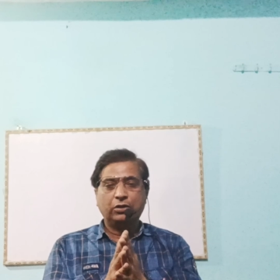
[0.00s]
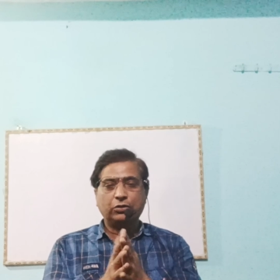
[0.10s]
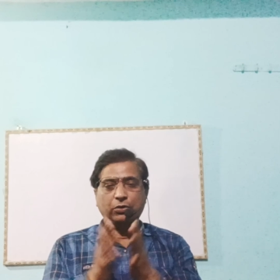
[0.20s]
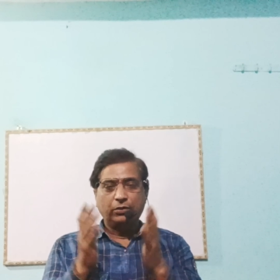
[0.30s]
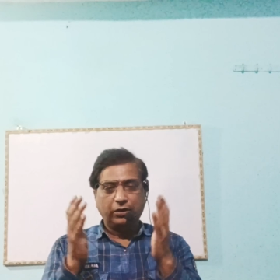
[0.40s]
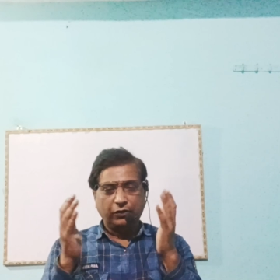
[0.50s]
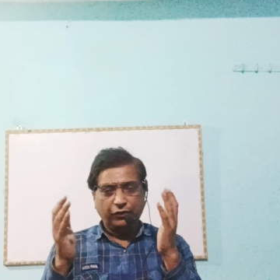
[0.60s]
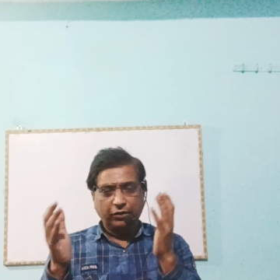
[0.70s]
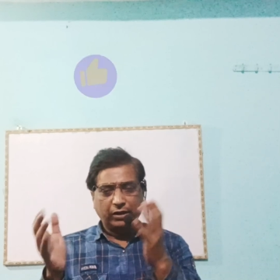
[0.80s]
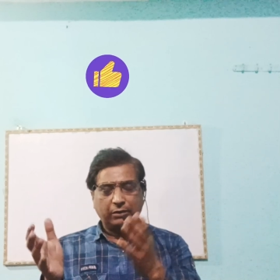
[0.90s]
So
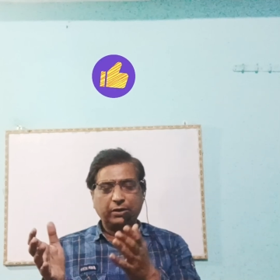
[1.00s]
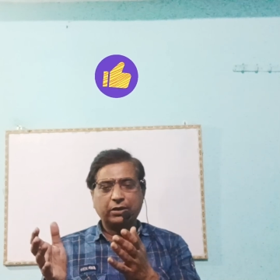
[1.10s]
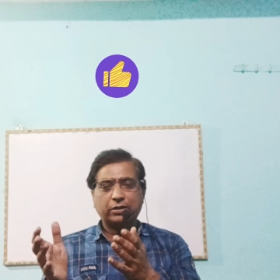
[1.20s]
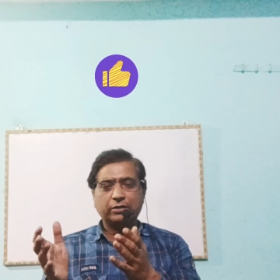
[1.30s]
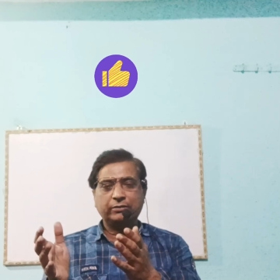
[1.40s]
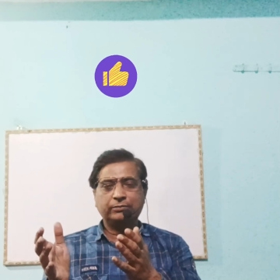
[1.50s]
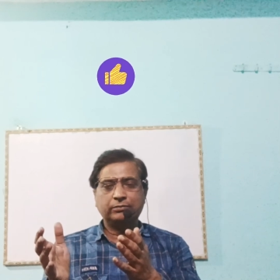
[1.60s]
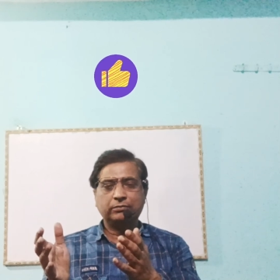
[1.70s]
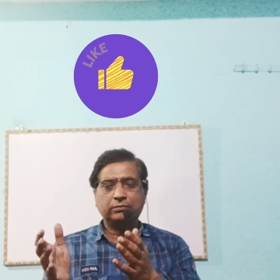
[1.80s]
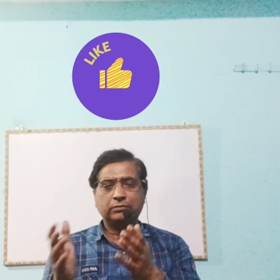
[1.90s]
if you haven't
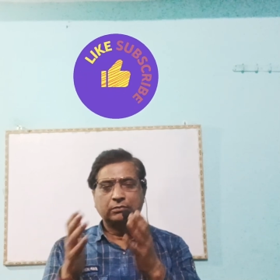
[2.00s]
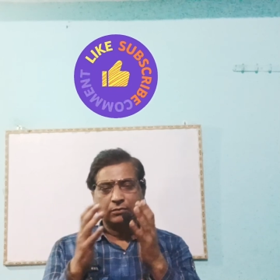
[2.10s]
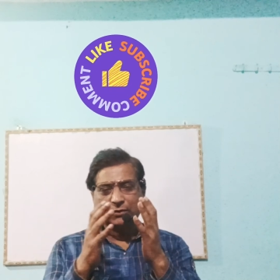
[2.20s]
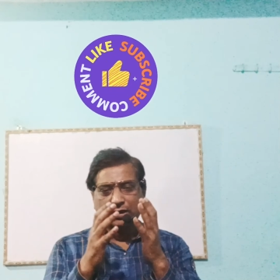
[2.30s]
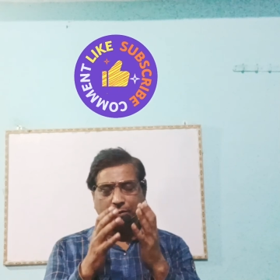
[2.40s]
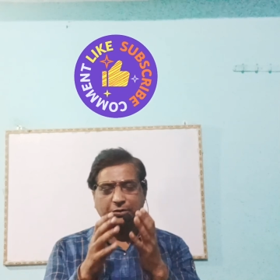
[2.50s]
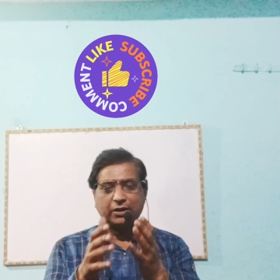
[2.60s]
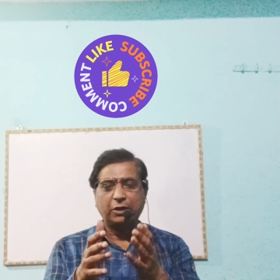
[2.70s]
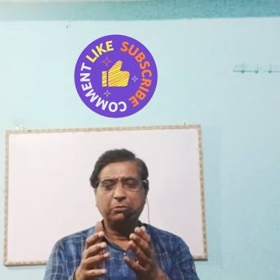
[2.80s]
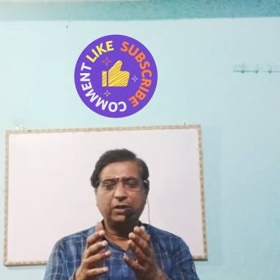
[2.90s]

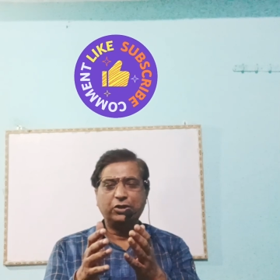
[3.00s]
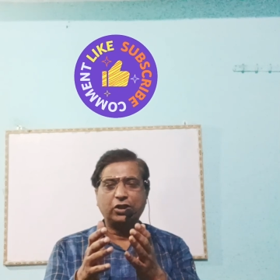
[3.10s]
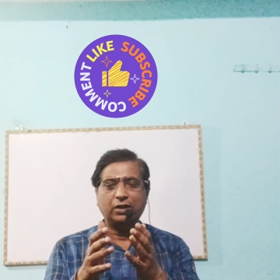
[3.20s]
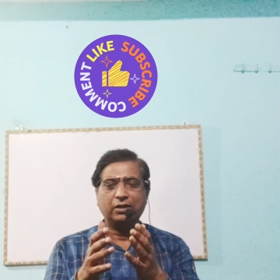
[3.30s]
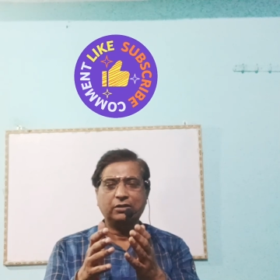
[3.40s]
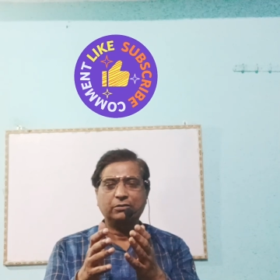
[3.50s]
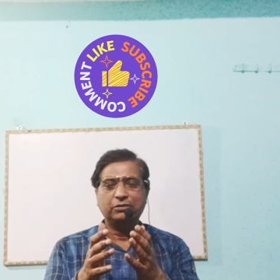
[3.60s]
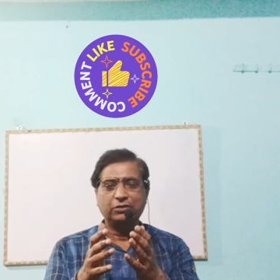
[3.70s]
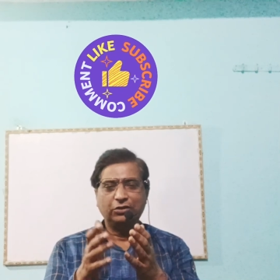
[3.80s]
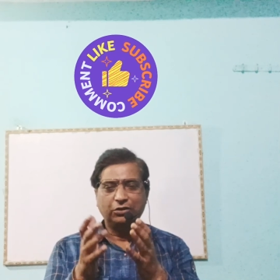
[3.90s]
subscribed my channel,
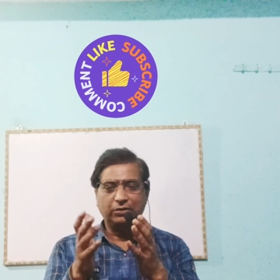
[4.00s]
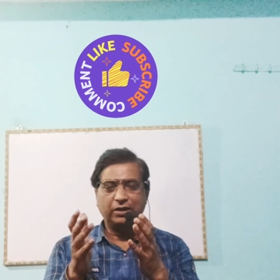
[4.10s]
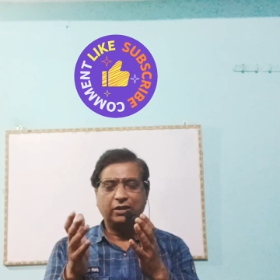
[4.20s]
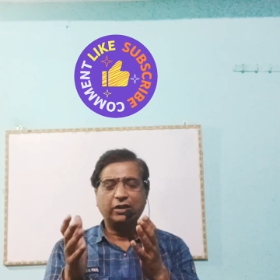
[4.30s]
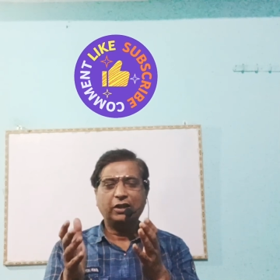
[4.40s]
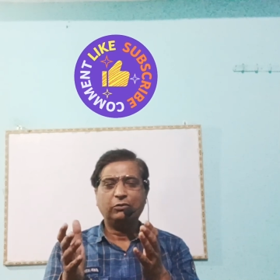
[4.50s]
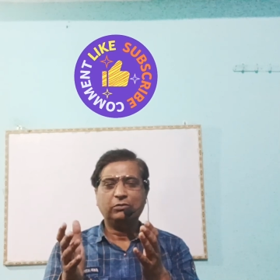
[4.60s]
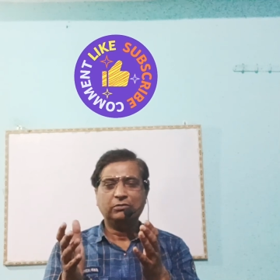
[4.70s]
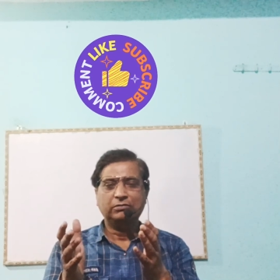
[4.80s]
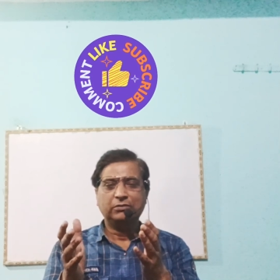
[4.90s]
do it
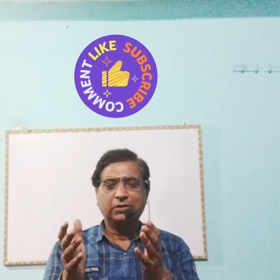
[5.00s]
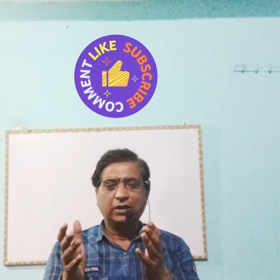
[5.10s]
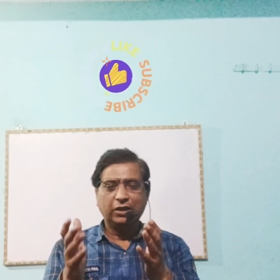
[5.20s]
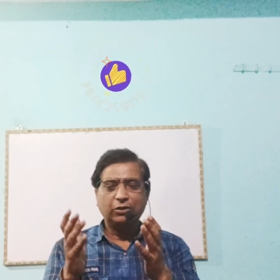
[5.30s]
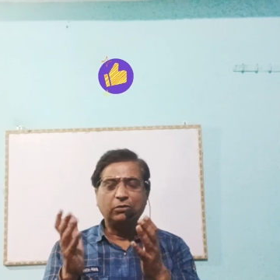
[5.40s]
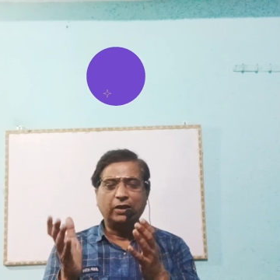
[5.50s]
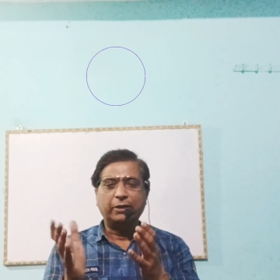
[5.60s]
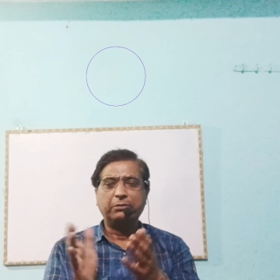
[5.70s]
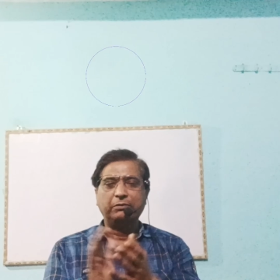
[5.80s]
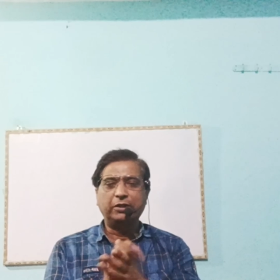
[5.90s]
now and do
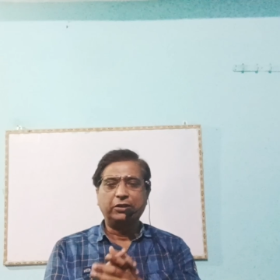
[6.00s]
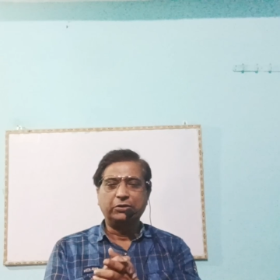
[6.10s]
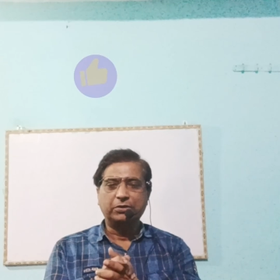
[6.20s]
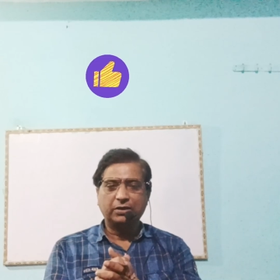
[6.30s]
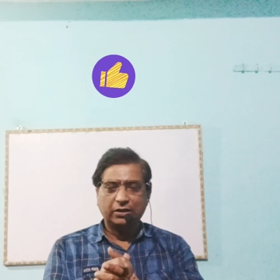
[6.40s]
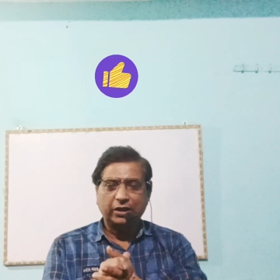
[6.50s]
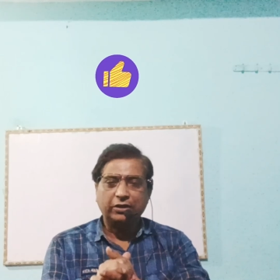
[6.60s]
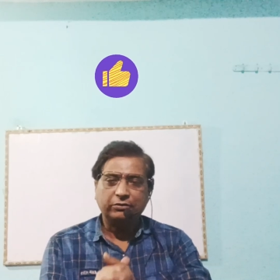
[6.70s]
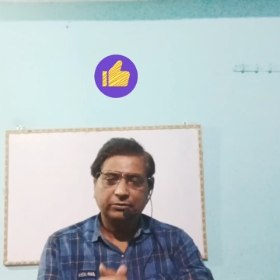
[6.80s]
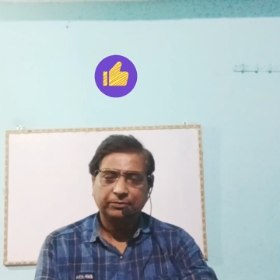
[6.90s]
like my videos.
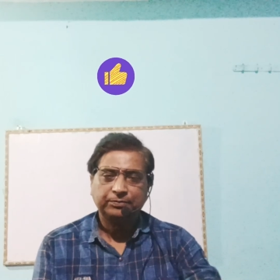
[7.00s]
Thank you.